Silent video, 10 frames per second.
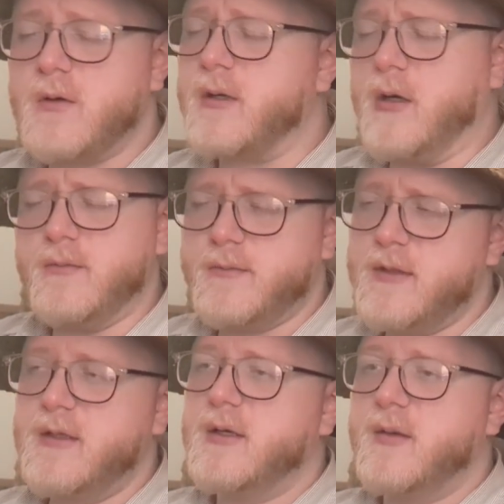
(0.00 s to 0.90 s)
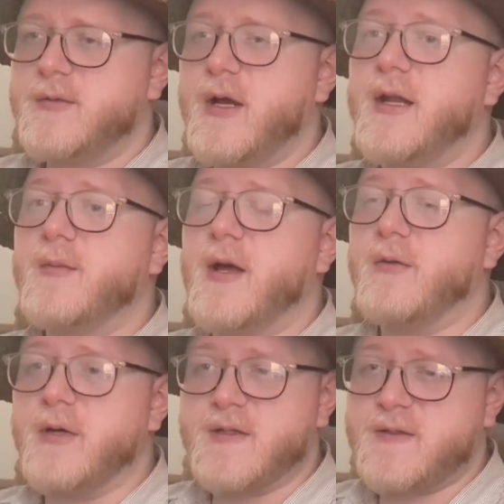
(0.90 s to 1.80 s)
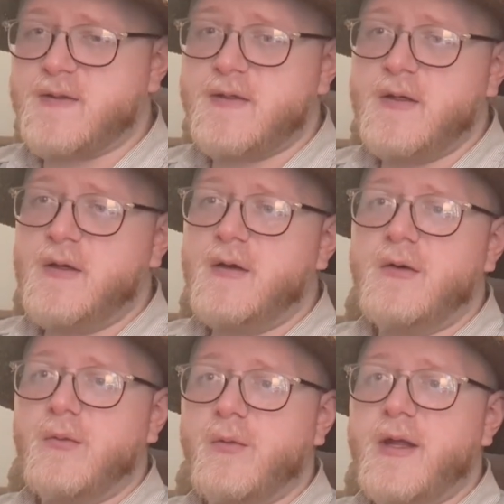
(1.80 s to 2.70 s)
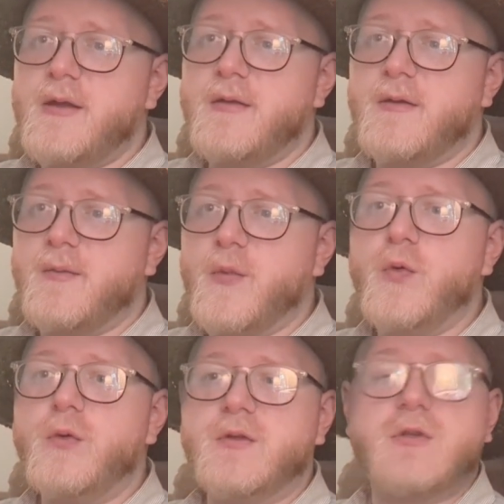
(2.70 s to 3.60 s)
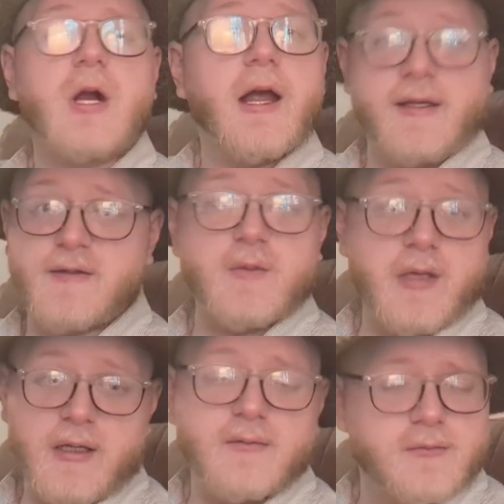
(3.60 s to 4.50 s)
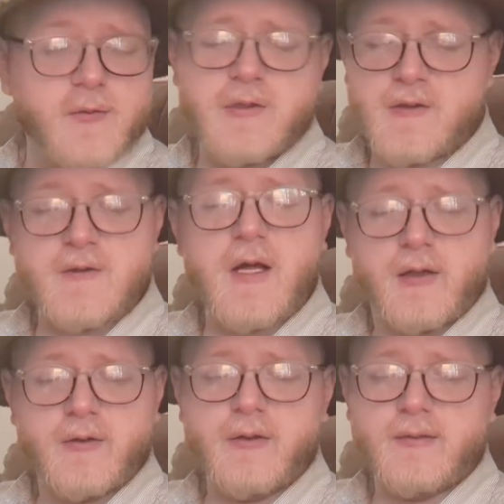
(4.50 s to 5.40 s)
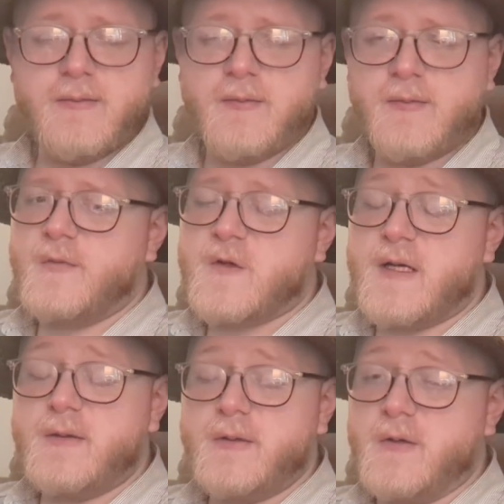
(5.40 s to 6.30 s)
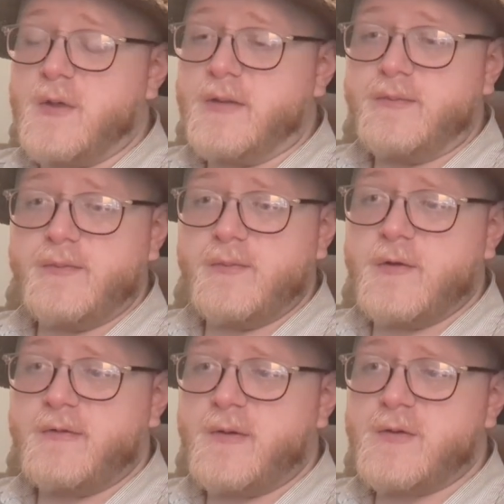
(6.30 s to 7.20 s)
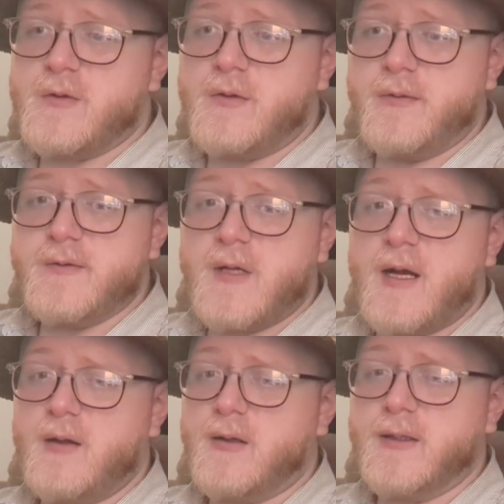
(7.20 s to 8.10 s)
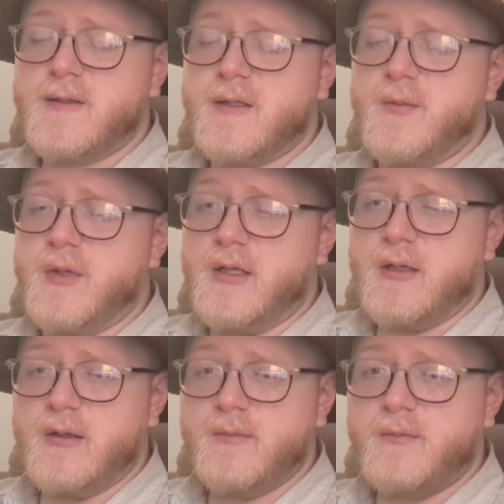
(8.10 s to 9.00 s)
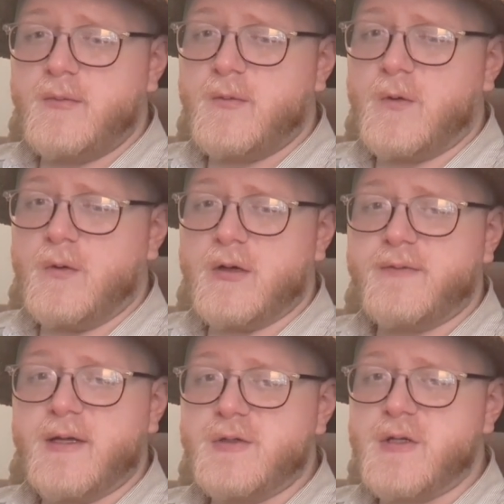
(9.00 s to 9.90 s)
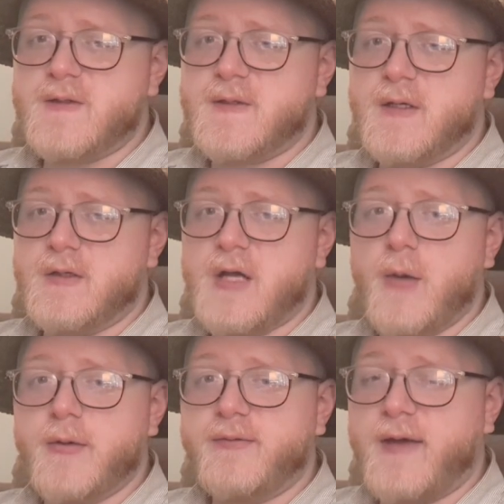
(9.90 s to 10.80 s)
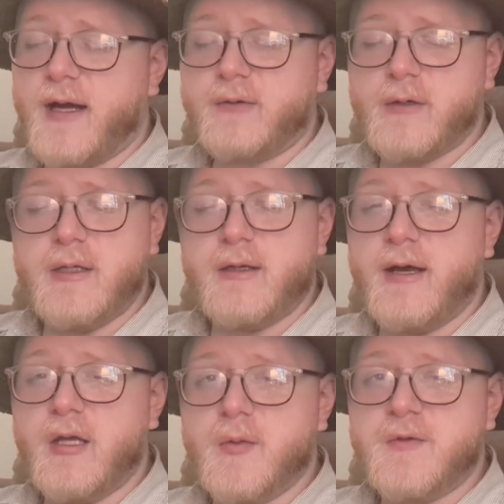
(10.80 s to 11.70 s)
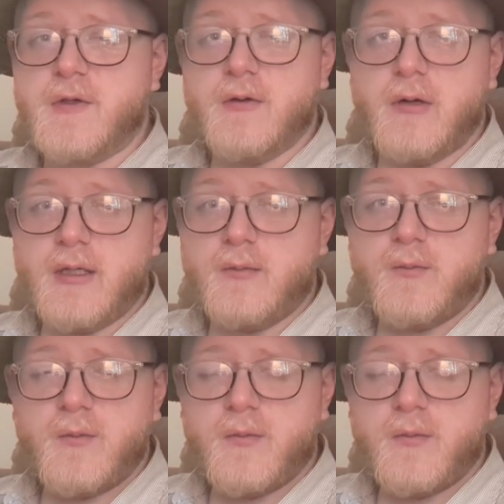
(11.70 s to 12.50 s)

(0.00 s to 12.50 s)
Or no. Training my wrist when the mood strikes me, which is not good. So I don't know what the future holds or how long it's going to be, or if I just get a job in a factory and die in obscurity.